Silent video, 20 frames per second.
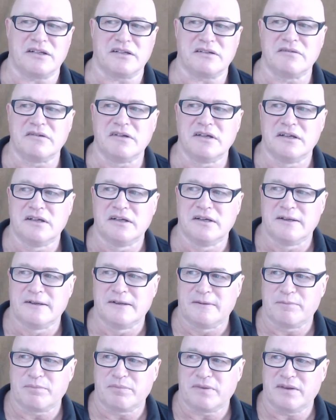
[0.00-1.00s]
And
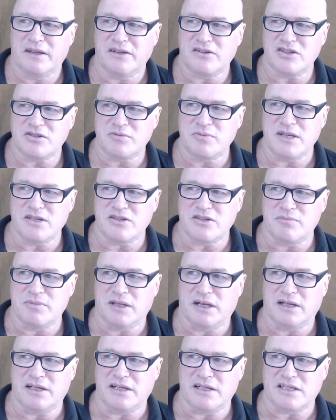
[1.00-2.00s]
it just means the
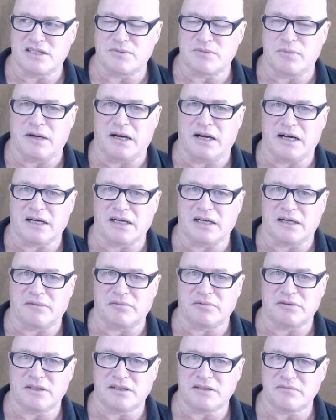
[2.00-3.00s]
ability to spark
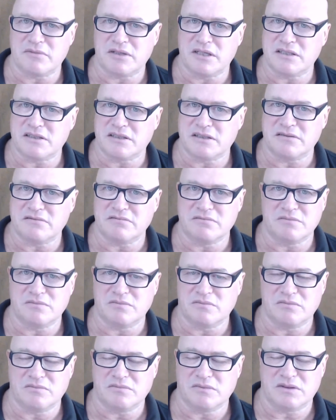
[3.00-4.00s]
up. It doesn't mean to
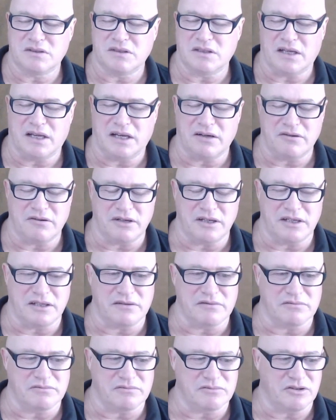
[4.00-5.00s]
get angry
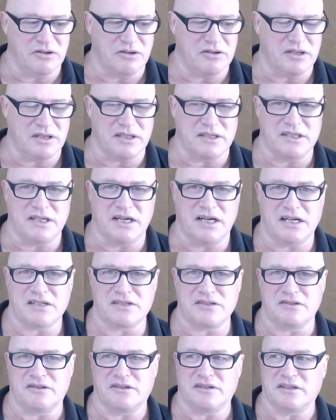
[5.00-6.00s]
and turn to the dark
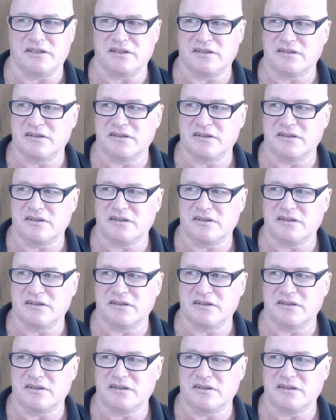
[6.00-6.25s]
side.